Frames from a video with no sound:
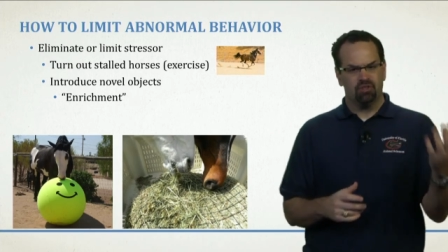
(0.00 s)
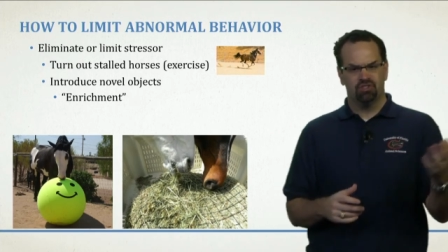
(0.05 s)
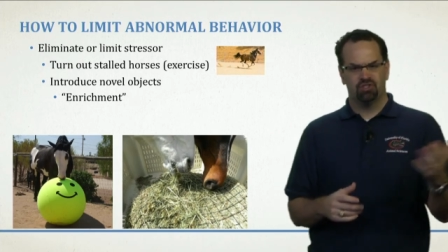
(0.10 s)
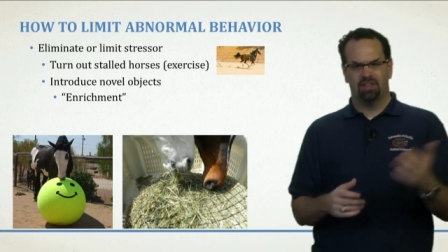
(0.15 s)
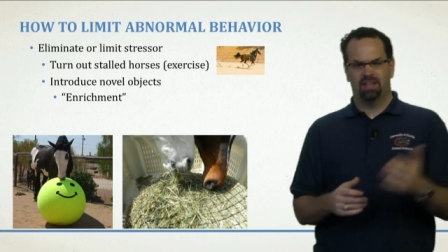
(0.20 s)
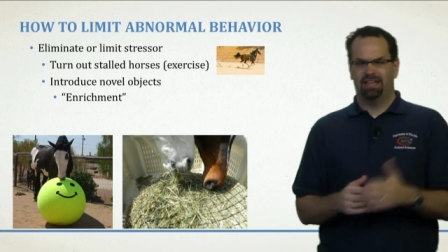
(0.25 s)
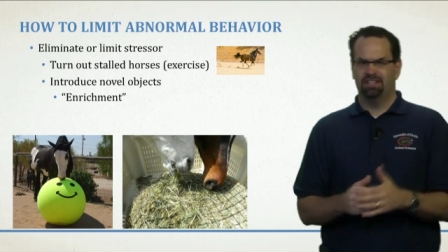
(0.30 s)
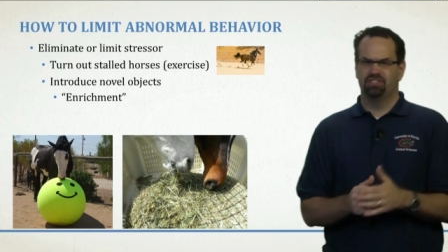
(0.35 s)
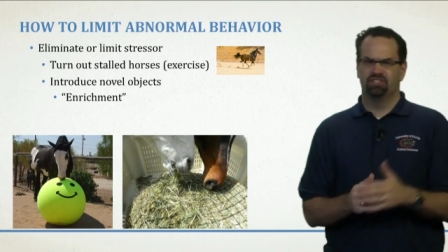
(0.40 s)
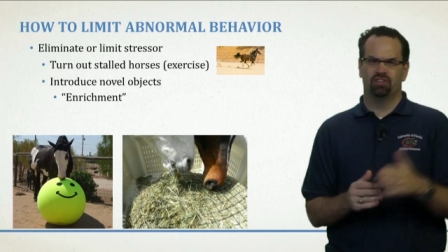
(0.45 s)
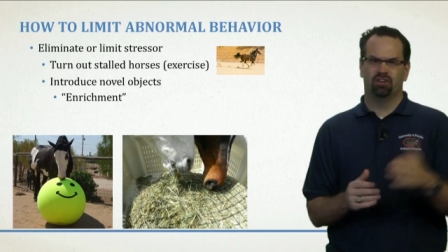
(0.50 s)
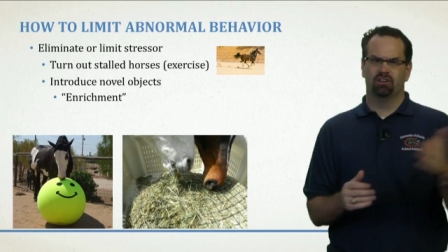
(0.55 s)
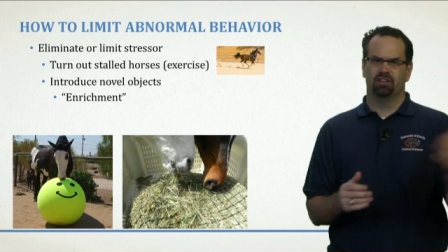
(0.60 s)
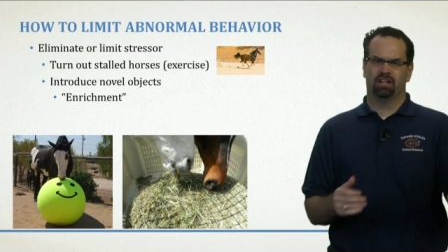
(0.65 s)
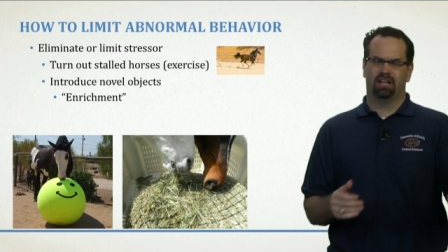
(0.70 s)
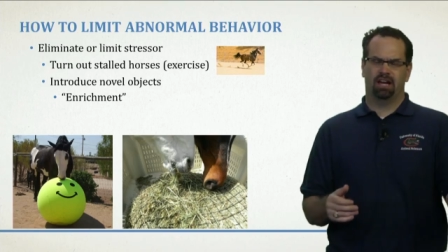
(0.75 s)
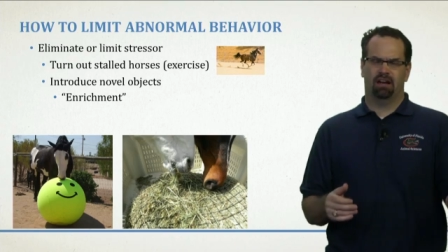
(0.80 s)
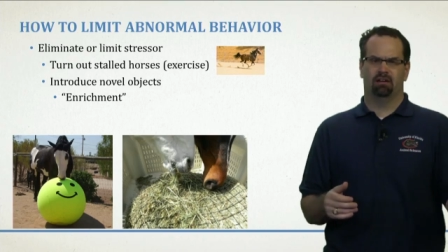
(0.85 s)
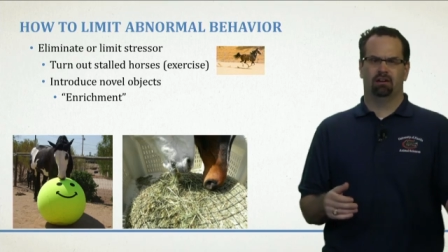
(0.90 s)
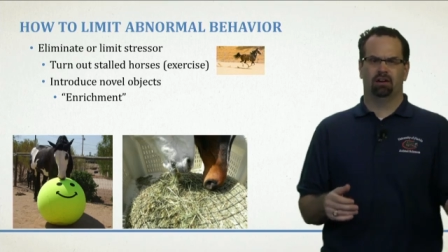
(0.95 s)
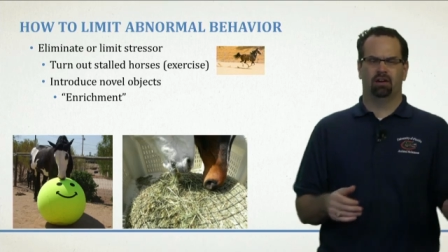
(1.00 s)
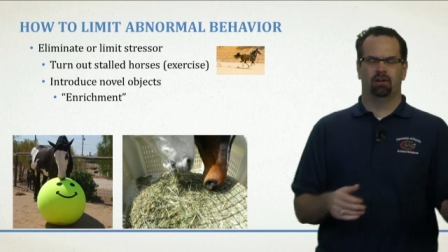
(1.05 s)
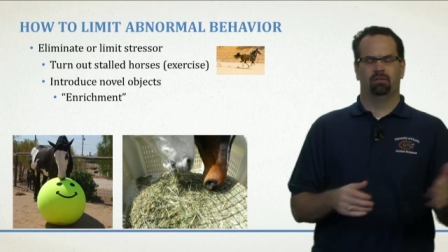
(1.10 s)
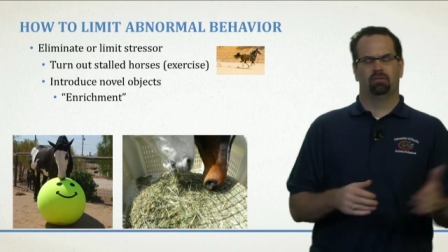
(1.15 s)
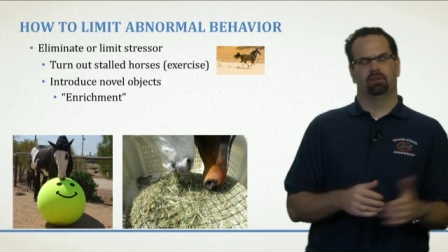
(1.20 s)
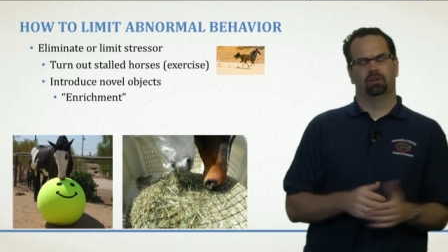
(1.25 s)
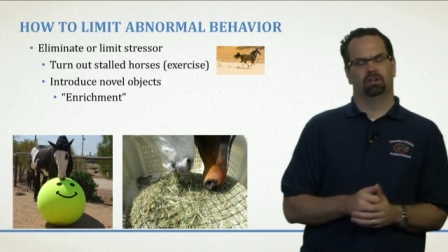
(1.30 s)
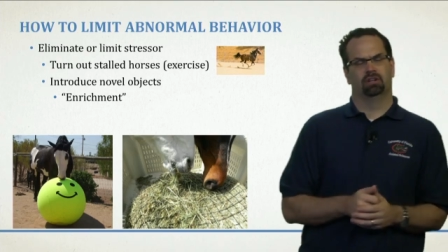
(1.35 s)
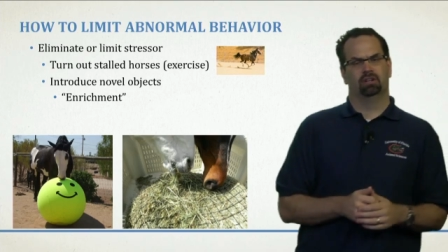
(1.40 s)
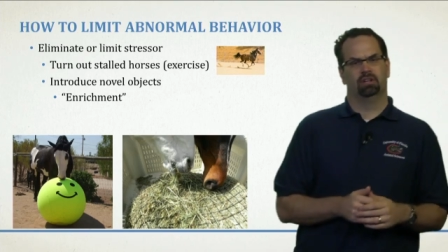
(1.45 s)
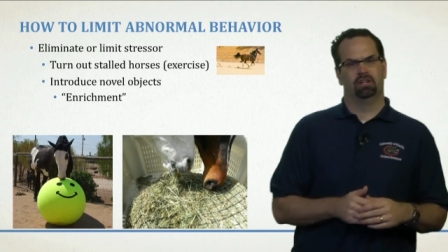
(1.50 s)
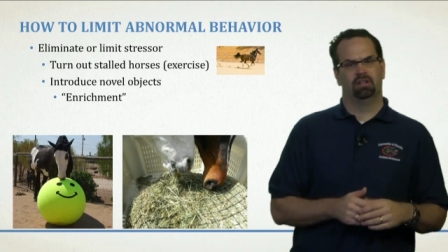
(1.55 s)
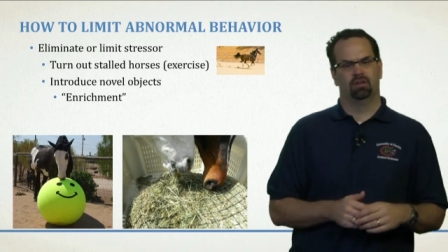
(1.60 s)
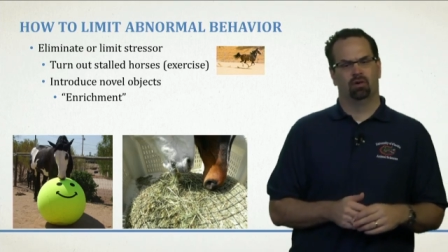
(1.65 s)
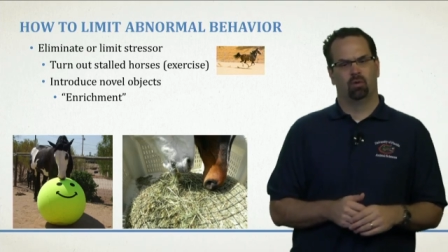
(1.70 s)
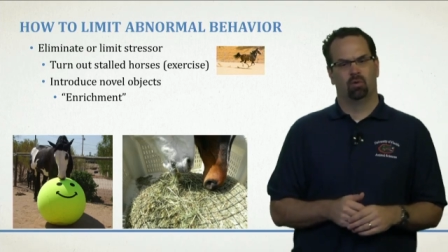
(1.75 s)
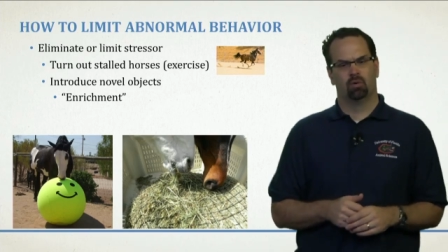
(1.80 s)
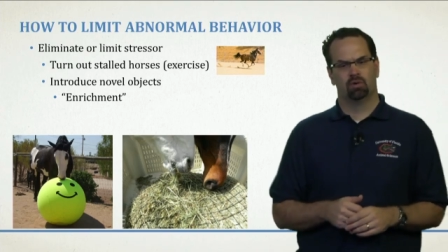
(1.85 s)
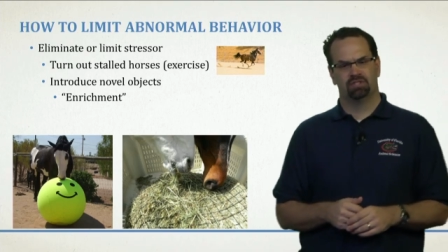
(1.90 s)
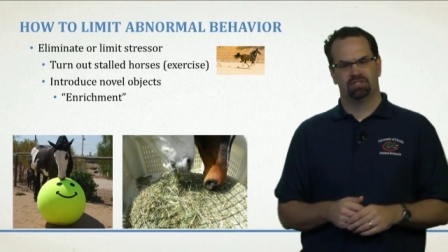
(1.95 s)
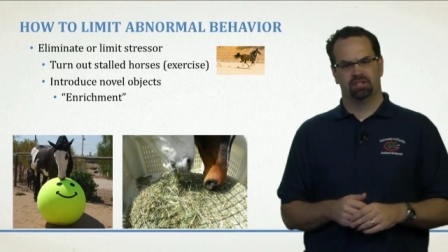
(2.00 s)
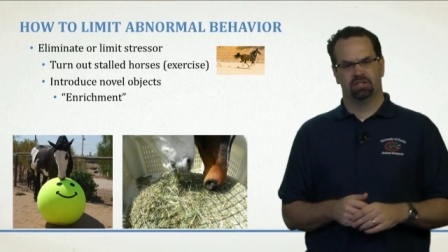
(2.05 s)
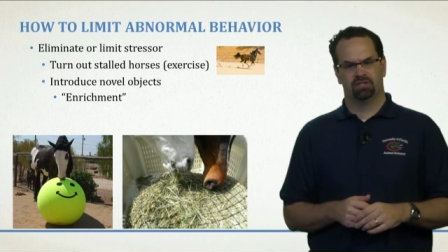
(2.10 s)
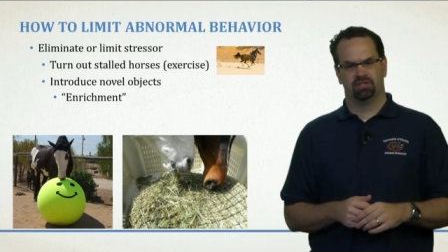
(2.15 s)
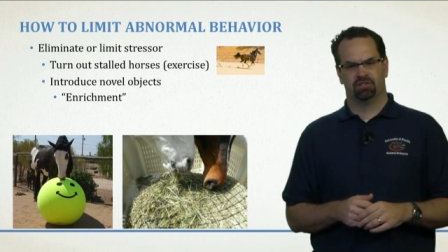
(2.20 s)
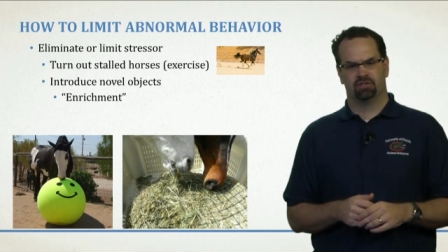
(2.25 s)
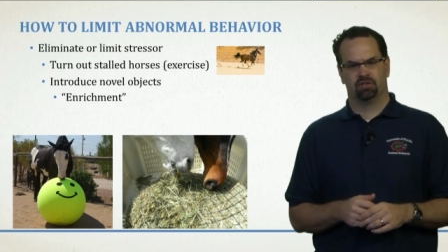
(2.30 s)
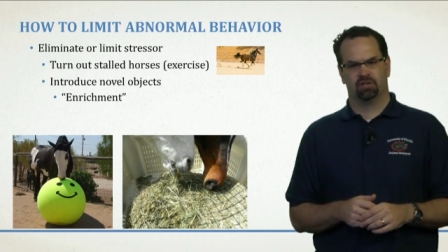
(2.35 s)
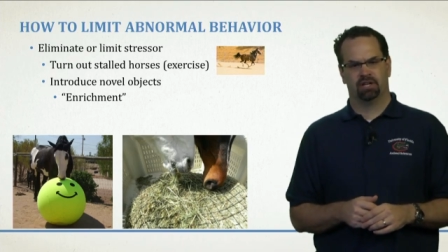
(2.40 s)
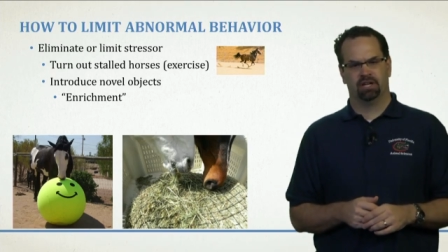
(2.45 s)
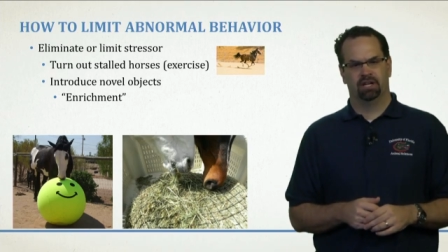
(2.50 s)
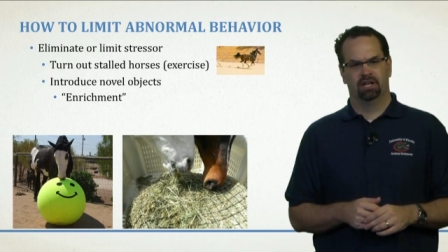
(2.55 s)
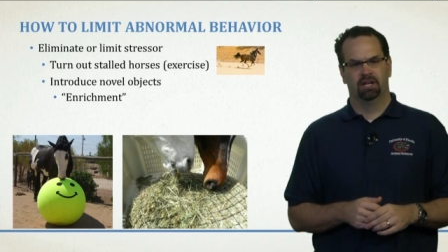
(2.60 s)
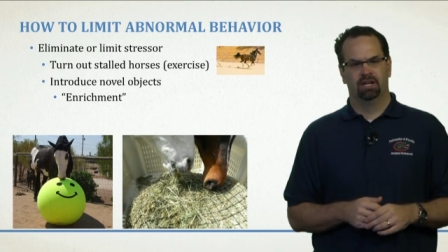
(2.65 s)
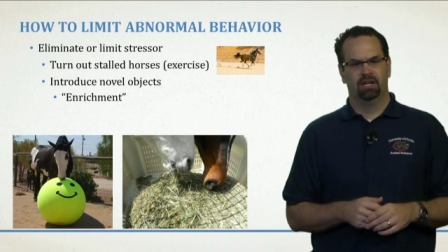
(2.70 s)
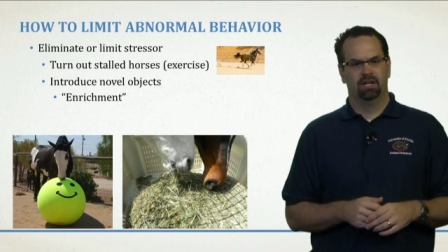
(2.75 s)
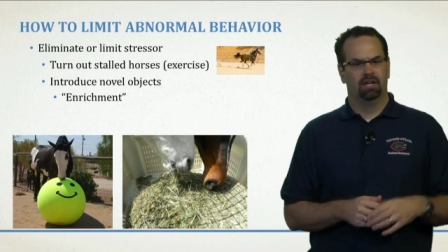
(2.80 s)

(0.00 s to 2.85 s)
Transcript: So that's starting to carry over in the horse industry,